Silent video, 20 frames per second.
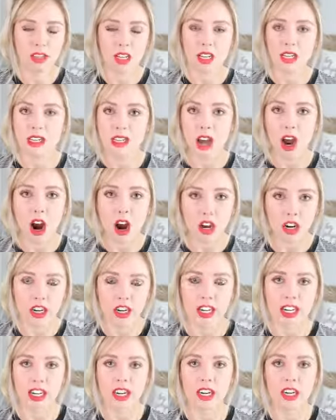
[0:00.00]
It's hard
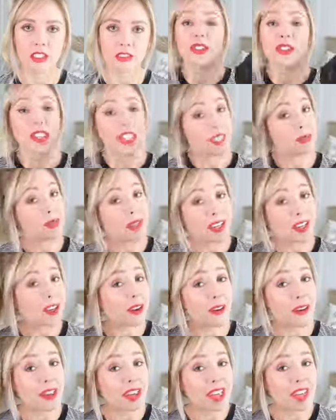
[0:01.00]
to hear. Trust me, you
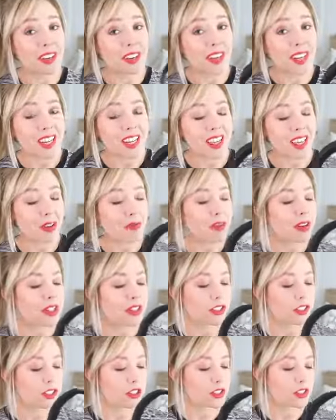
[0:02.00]
don't think you need them
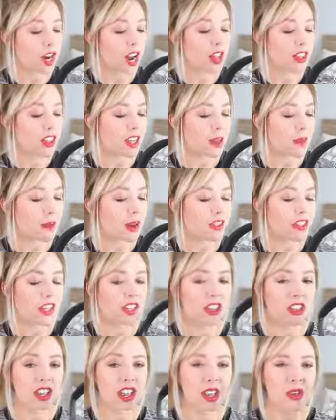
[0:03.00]
until you try them, and
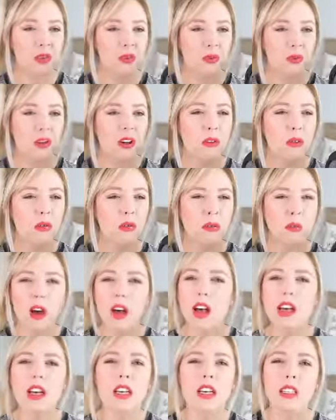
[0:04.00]
then you're like, what
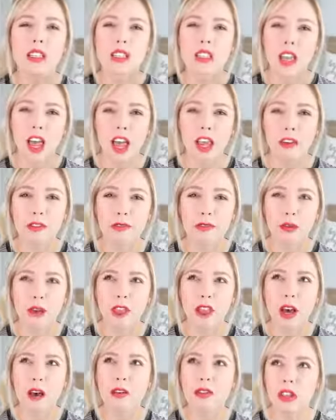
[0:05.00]
was life
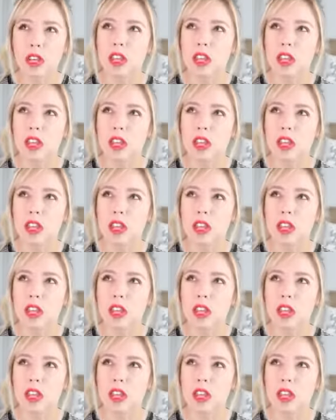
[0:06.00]
without